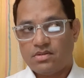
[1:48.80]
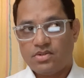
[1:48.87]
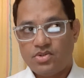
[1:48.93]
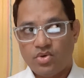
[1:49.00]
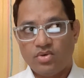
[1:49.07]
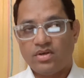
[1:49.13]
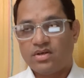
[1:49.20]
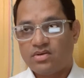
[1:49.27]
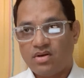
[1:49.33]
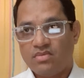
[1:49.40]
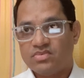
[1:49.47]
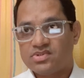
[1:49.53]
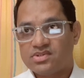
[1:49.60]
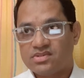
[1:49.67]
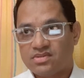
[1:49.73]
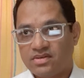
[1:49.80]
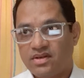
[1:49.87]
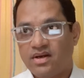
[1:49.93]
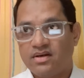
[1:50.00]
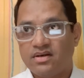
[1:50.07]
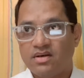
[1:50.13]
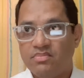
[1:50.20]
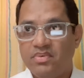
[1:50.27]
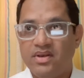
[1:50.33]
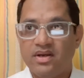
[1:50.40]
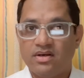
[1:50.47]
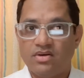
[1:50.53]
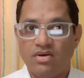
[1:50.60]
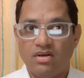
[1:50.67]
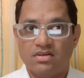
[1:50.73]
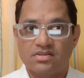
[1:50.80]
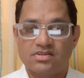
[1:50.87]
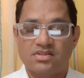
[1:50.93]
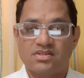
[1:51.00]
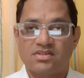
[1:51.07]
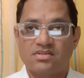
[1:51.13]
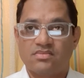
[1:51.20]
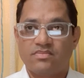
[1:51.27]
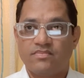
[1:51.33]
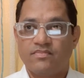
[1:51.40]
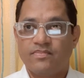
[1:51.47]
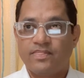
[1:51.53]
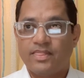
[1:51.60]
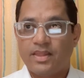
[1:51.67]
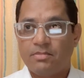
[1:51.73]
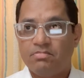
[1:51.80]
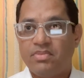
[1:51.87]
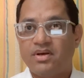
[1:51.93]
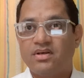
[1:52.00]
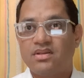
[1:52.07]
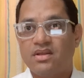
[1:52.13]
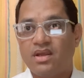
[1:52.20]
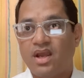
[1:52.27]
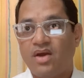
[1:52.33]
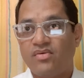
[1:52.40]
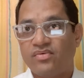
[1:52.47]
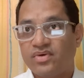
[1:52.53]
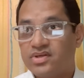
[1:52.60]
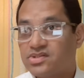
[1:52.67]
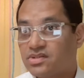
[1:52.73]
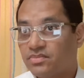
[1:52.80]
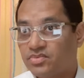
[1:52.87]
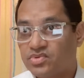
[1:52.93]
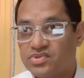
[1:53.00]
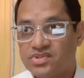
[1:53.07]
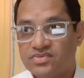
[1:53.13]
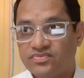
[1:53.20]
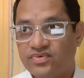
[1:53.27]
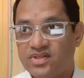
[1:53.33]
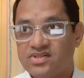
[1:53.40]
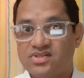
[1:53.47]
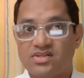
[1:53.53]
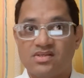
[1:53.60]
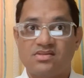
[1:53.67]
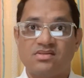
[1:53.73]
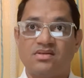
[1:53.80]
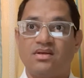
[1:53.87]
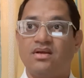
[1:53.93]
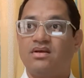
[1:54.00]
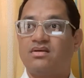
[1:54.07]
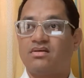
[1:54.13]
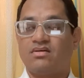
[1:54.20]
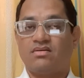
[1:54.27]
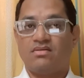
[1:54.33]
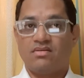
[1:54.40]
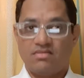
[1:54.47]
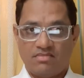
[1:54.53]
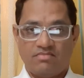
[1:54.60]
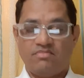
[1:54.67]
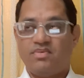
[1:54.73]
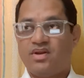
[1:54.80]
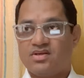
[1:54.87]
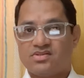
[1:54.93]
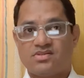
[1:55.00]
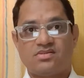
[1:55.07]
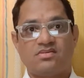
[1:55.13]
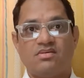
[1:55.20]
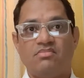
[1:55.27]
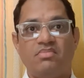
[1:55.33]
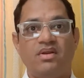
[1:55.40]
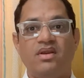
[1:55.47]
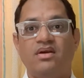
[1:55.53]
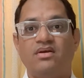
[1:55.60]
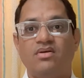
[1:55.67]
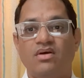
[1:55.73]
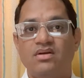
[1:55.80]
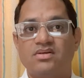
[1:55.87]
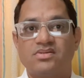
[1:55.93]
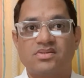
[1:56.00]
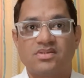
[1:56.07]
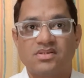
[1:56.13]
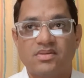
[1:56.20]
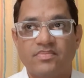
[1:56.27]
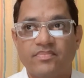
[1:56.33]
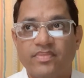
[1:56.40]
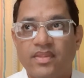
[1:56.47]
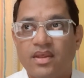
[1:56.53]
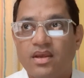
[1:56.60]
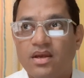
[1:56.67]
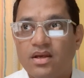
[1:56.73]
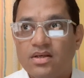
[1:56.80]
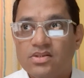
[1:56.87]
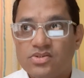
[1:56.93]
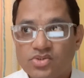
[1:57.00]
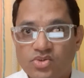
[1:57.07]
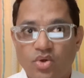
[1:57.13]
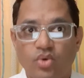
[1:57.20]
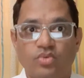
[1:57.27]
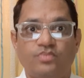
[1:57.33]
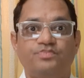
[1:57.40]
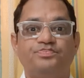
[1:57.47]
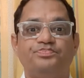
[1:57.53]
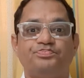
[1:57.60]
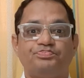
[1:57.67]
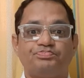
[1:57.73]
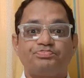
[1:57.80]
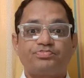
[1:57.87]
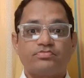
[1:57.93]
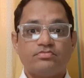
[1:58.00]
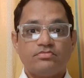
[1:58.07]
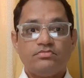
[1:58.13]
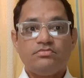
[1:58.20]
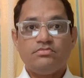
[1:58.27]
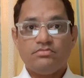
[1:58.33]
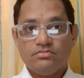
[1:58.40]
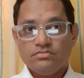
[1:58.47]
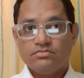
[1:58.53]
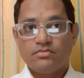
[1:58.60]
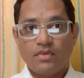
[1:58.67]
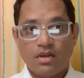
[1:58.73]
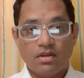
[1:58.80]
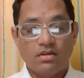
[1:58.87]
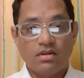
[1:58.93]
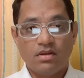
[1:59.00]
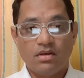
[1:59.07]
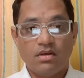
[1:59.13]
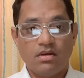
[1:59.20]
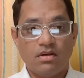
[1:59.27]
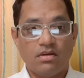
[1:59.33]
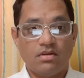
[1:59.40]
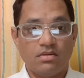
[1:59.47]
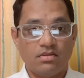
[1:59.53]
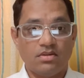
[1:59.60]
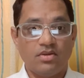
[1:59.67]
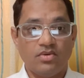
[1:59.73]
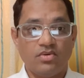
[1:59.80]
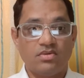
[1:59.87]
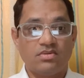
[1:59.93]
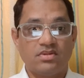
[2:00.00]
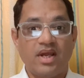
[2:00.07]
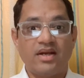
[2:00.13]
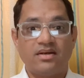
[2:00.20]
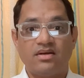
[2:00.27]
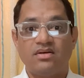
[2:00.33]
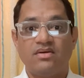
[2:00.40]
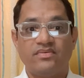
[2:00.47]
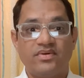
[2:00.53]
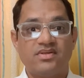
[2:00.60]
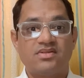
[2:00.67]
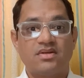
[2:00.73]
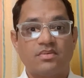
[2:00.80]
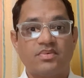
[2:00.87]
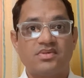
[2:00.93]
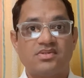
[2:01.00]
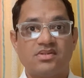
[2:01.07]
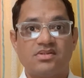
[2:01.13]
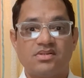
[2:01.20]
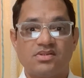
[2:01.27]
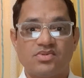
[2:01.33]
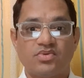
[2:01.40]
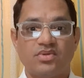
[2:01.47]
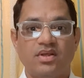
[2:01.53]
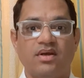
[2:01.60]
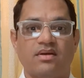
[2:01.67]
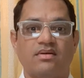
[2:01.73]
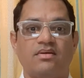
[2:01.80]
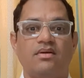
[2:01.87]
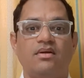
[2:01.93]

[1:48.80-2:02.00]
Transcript: donate almost $300 billion, but they have reached up to 168 plus billion dollars. So the that kind of discrepancy is also there.